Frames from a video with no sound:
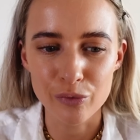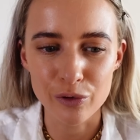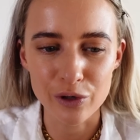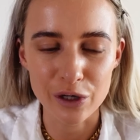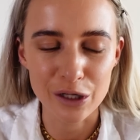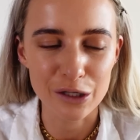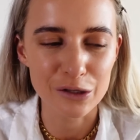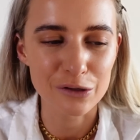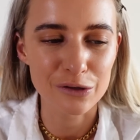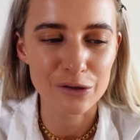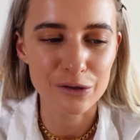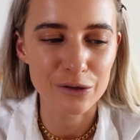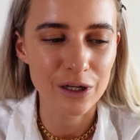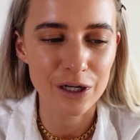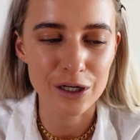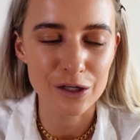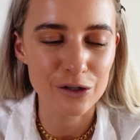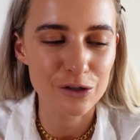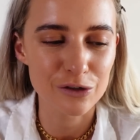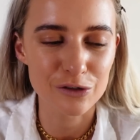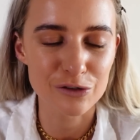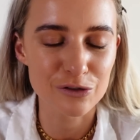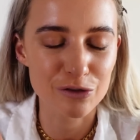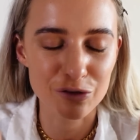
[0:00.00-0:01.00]
But it's
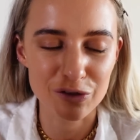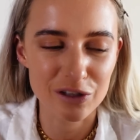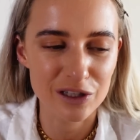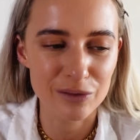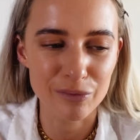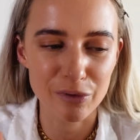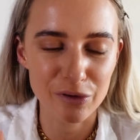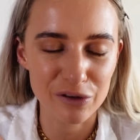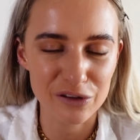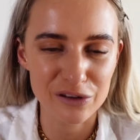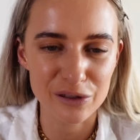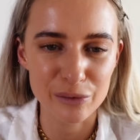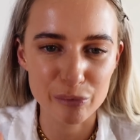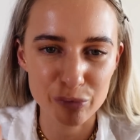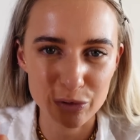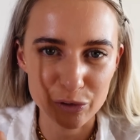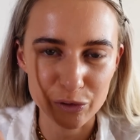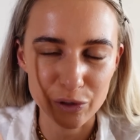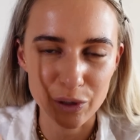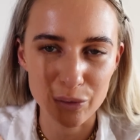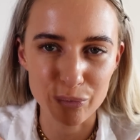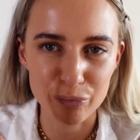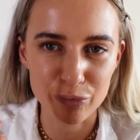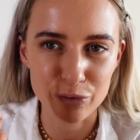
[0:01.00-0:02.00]
it's just the most
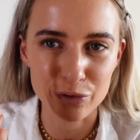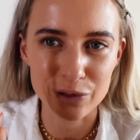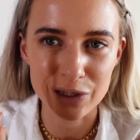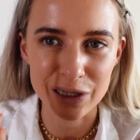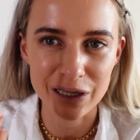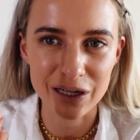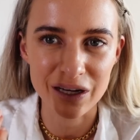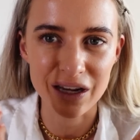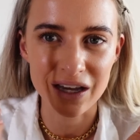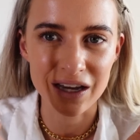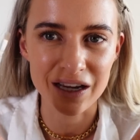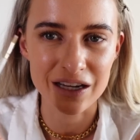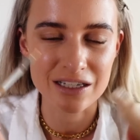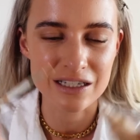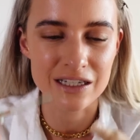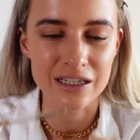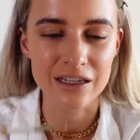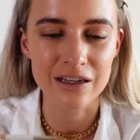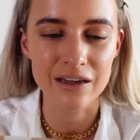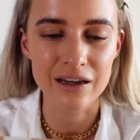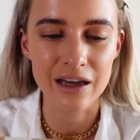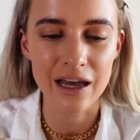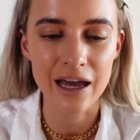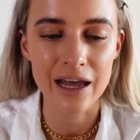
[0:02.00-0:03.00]
simple and brilliant
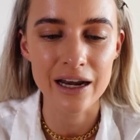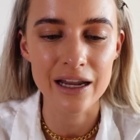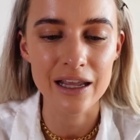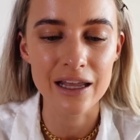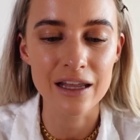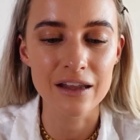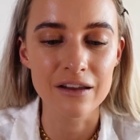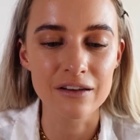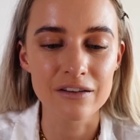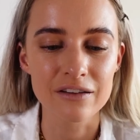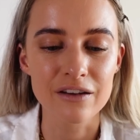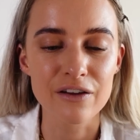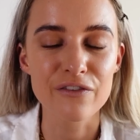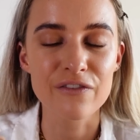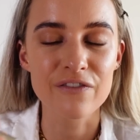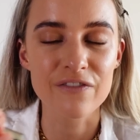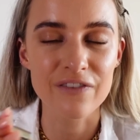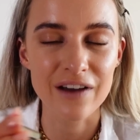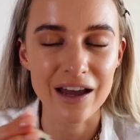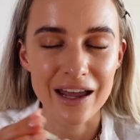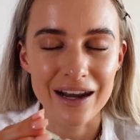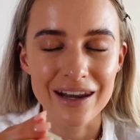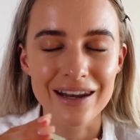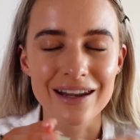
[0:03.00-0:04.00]
idea and it is
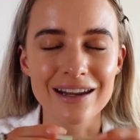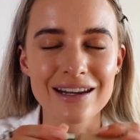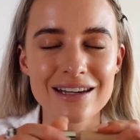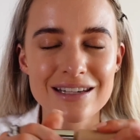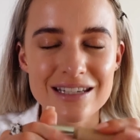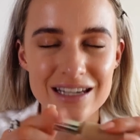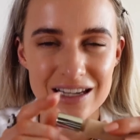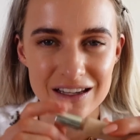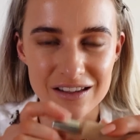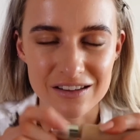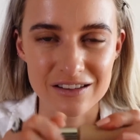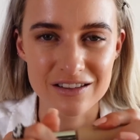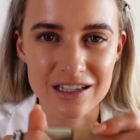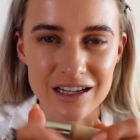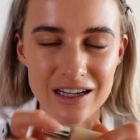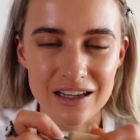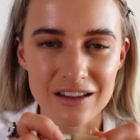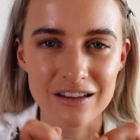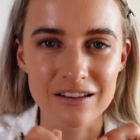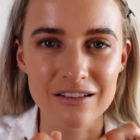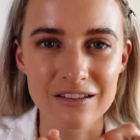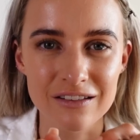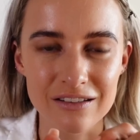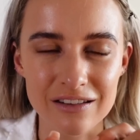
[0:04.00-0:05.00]
fantastic.
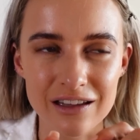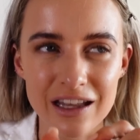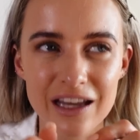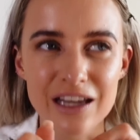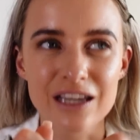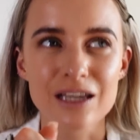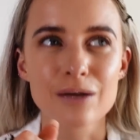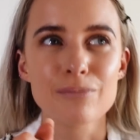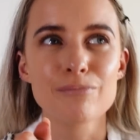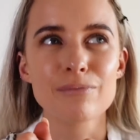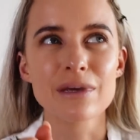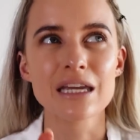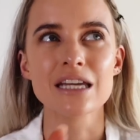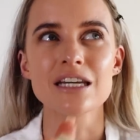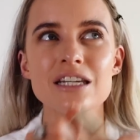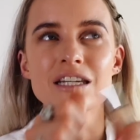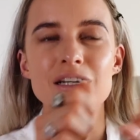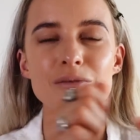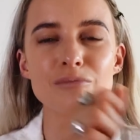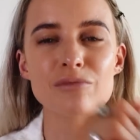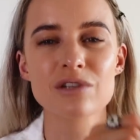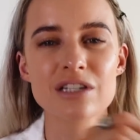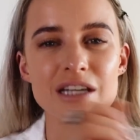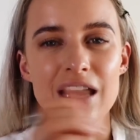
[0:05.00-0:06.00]
This is like
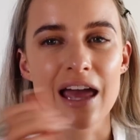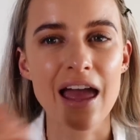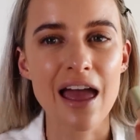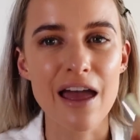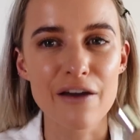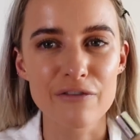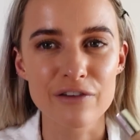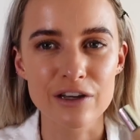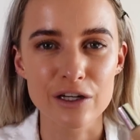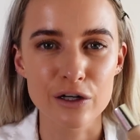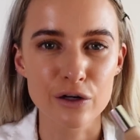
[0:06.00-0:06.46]
medium to heavy